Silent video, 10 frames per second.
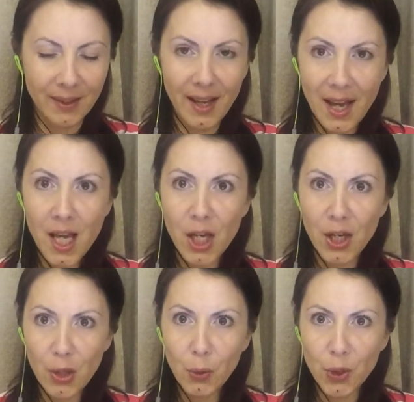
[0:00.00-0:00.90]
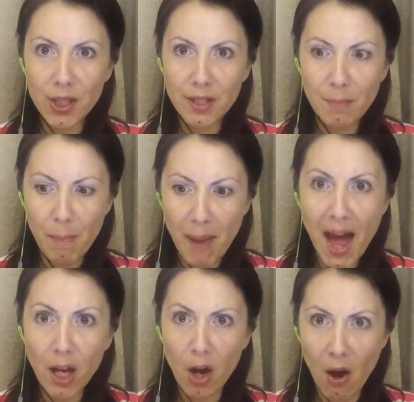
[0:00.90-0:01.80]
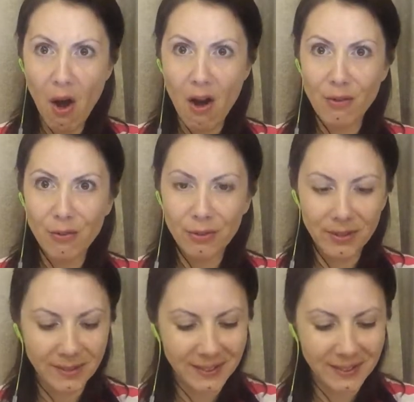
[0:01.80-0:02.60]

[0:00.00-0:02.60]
hey, you just back off.